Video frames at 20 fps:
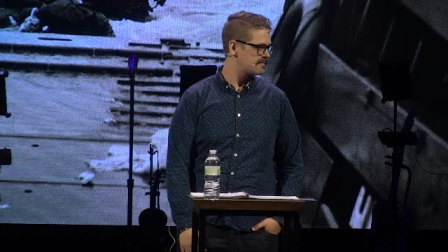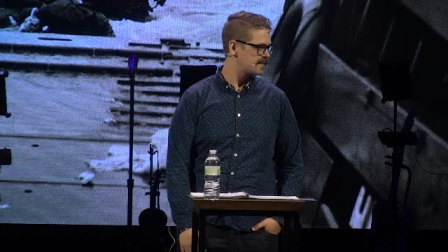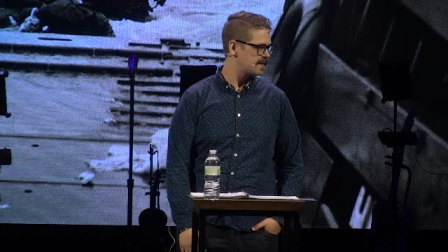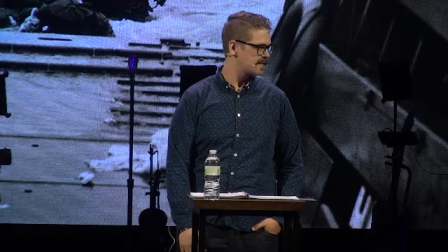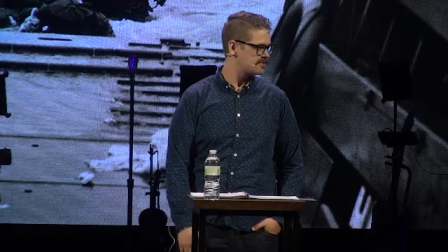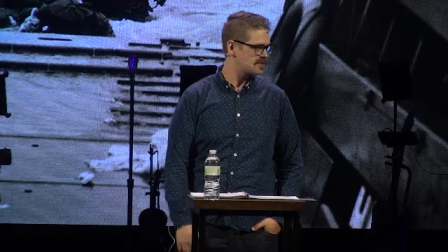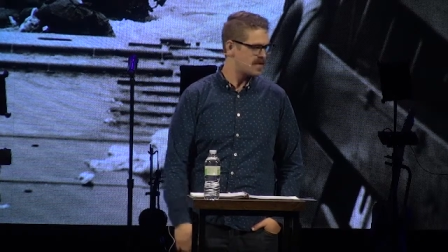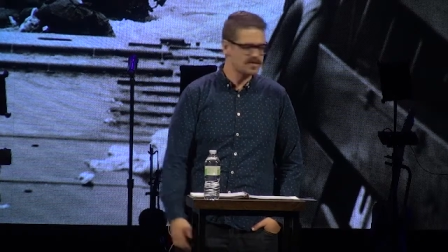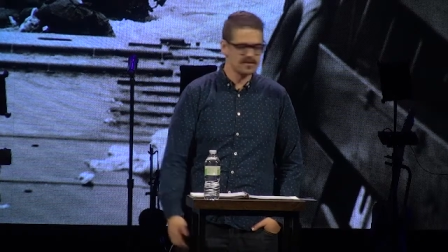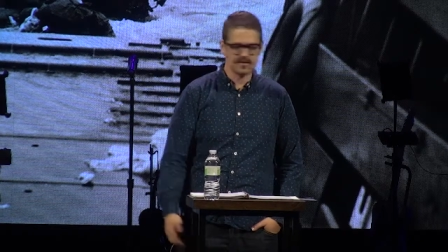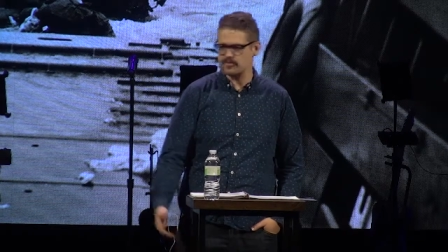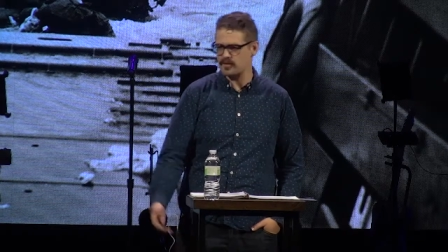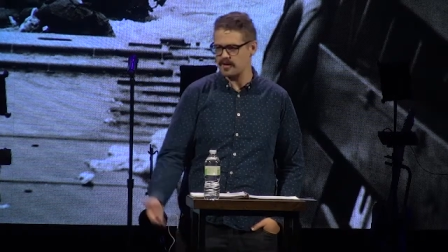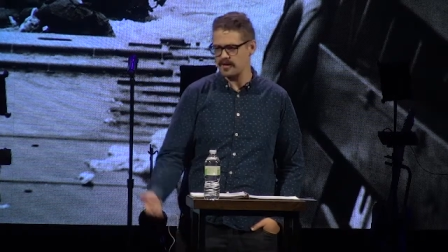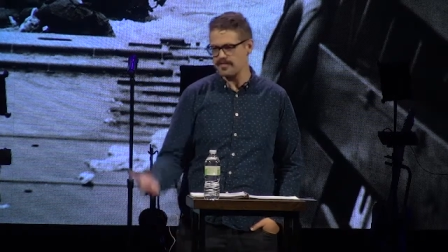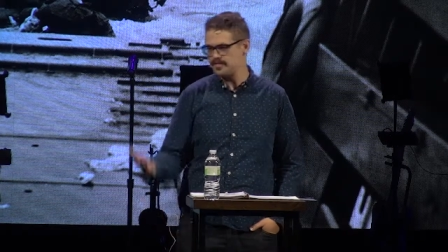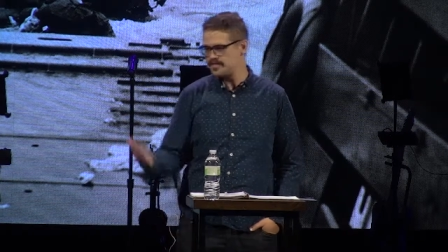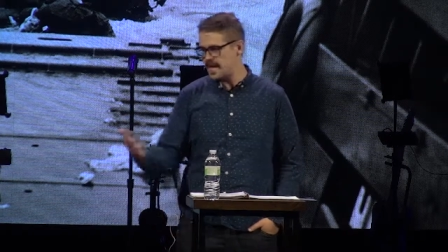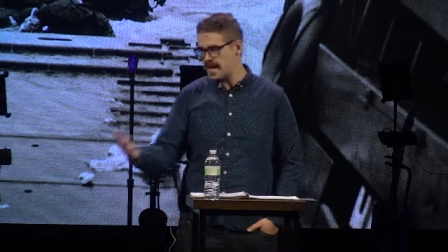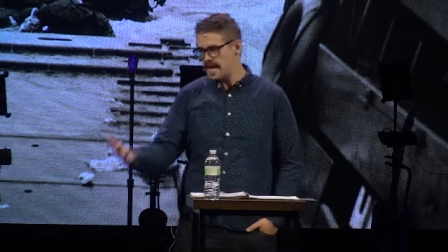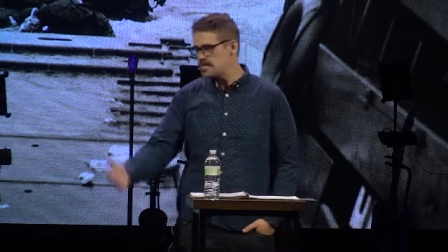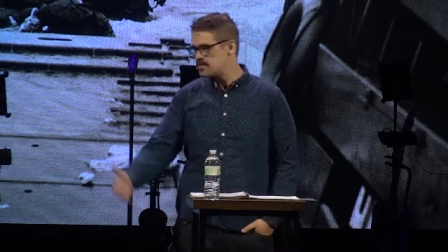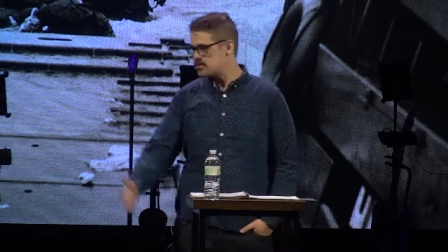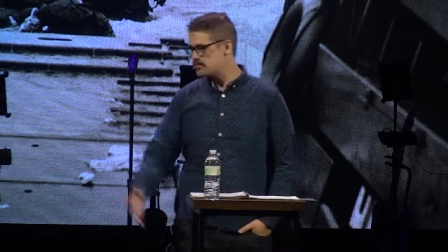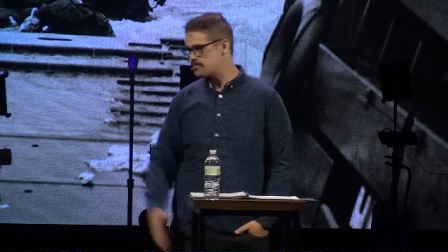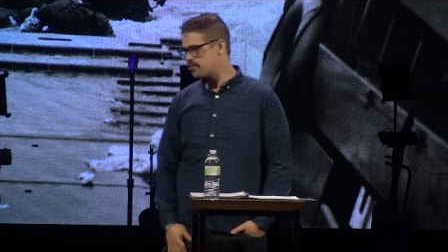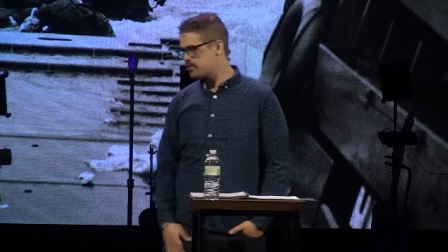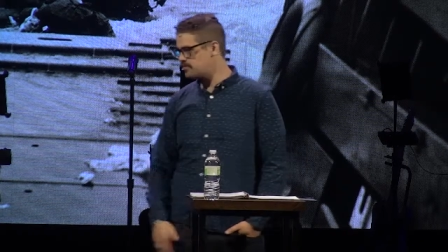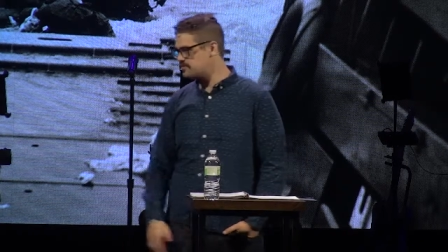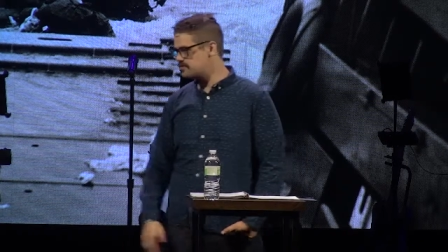And so I just want to thank
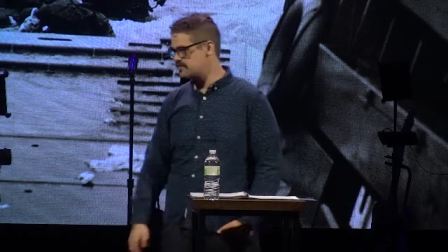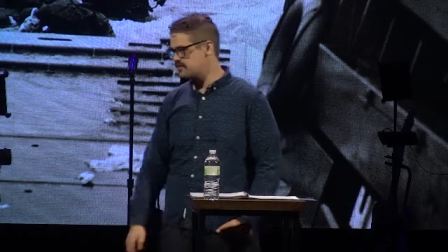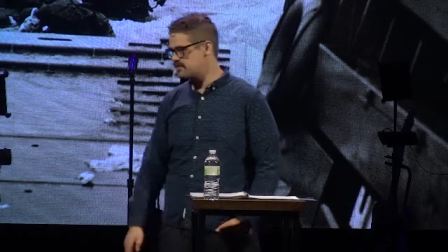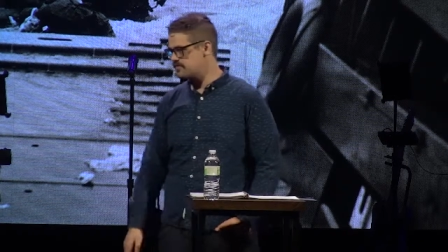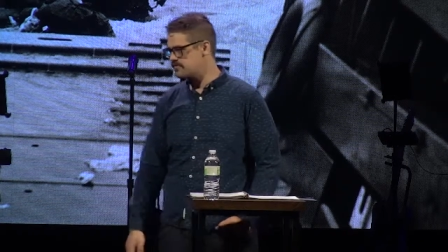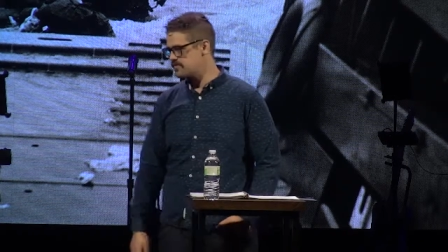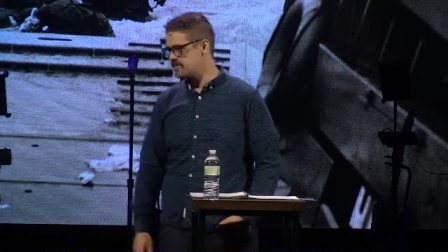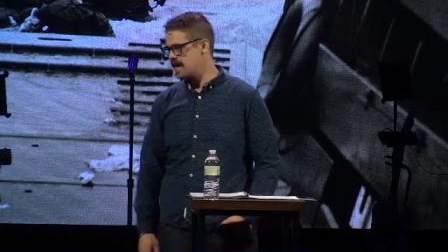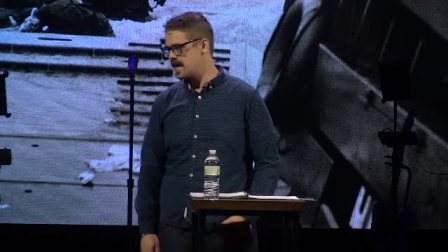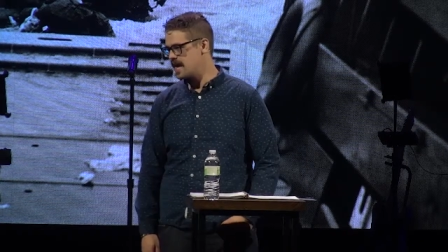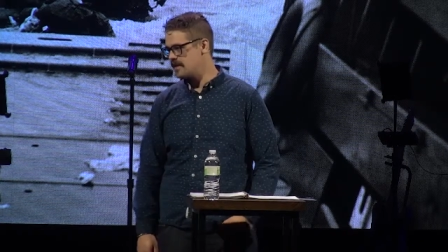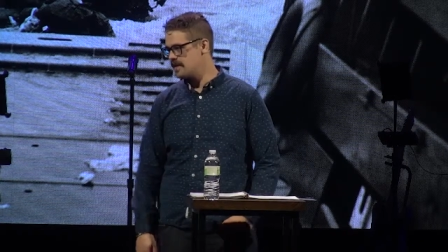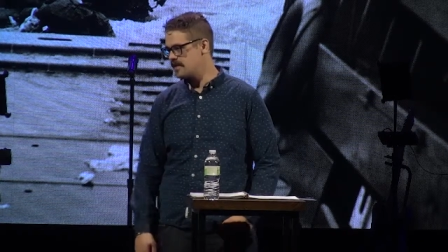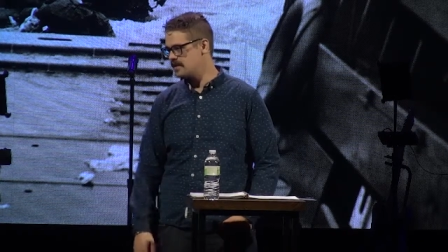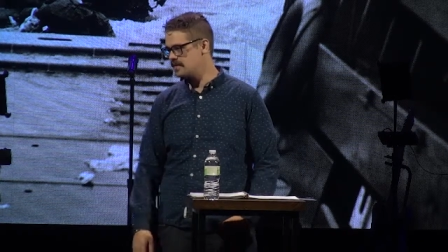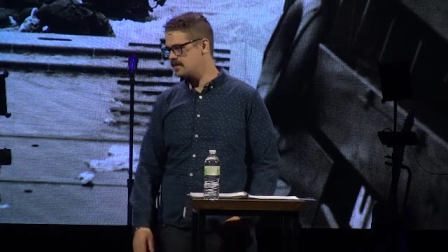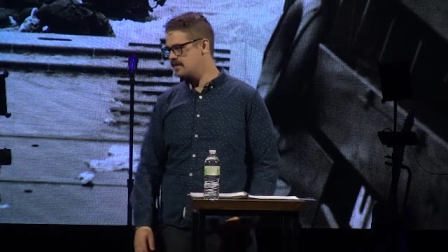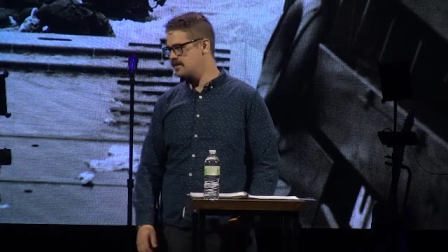you personally for that.